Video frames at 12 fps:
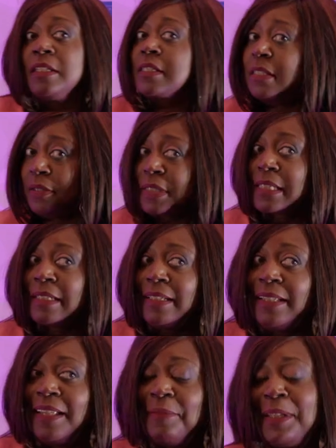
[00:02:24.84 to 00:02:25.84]

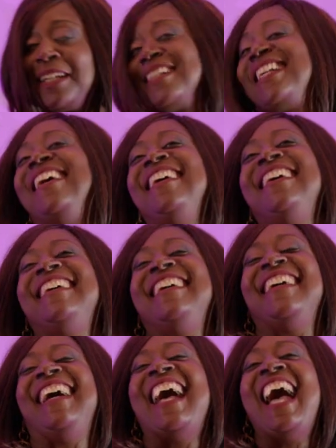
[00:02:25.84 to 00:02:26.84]
Seriously, because
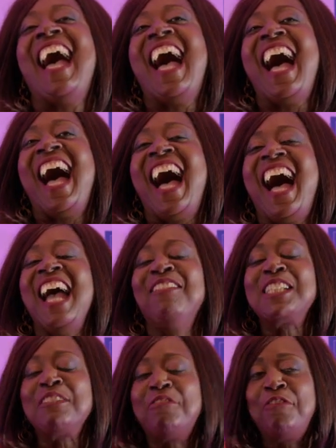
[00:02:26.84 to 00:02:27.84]
I
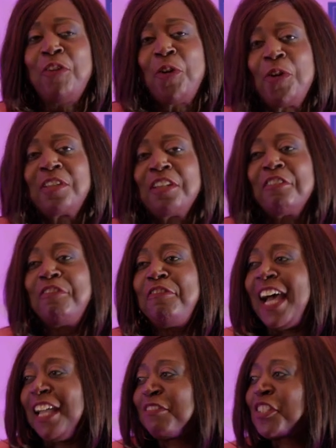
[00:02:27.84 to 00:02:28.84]
was a fourth of
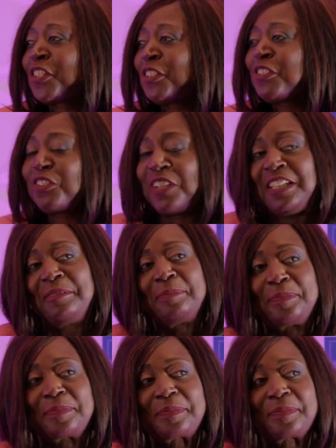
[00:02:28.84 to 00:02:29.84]
five children.
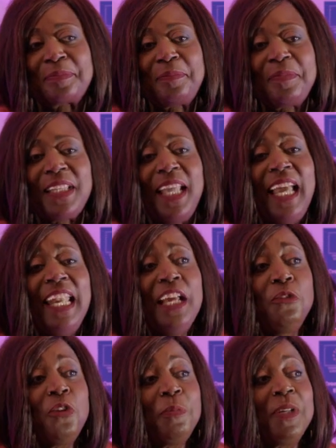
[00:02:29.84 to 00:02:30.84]
And I
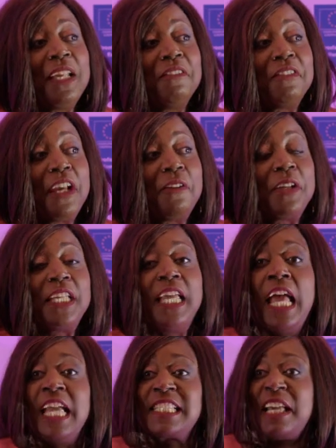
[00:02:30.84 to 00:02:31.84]
grew up in a very
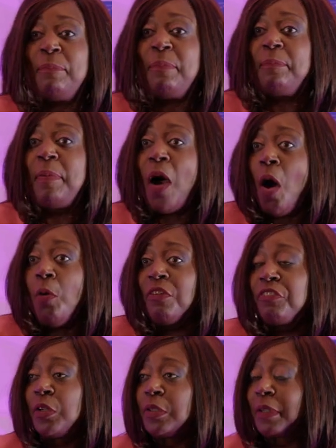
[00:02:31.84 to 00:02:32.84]

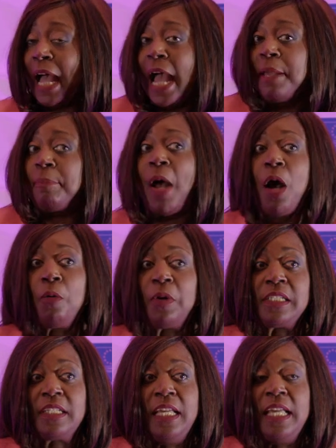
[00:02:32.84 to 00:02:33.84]
powerful,
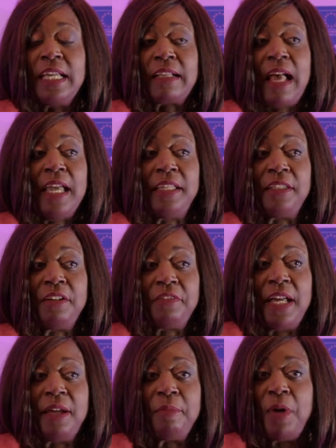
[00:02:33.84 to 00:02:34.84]
high-powered kind of
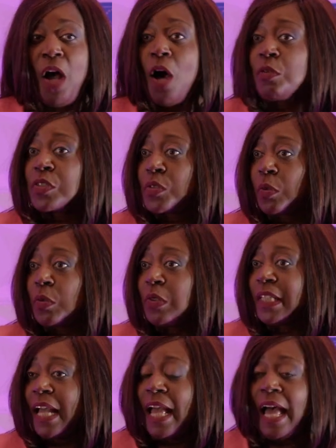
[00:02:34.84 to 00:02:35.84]

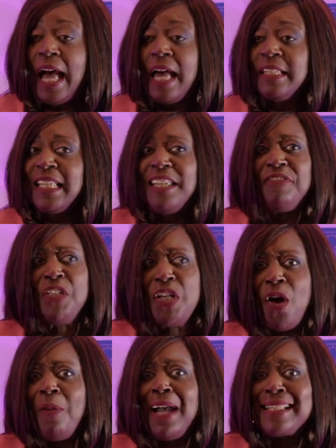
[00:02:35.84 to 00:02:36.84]
household. And even
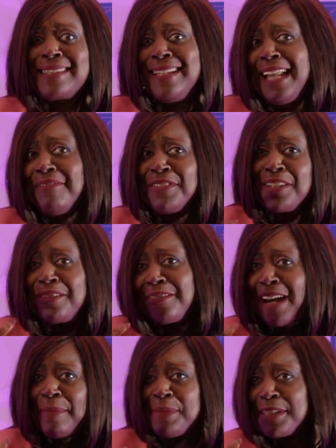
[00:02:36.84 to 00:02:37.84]
now, I still have to
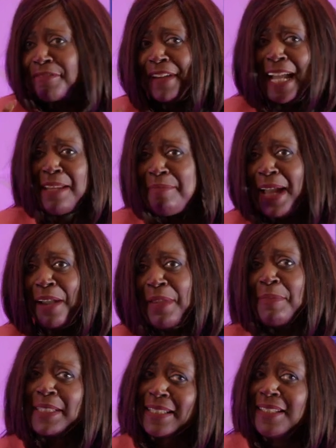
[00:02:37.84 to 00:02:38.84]
grapple to find my
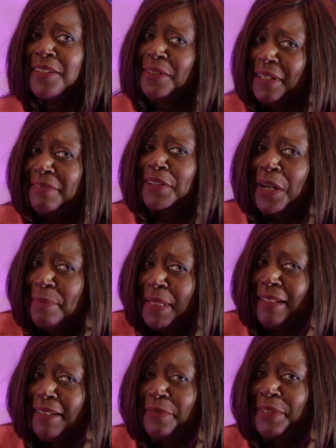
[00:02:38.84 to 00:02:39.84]
way. But, you know, we've come
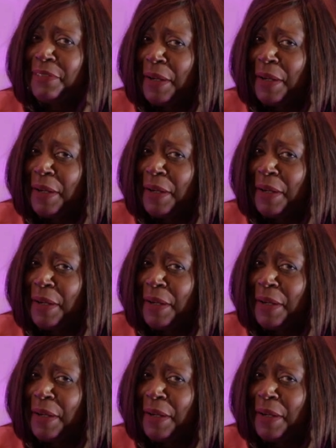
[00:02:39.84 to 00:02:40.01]
a long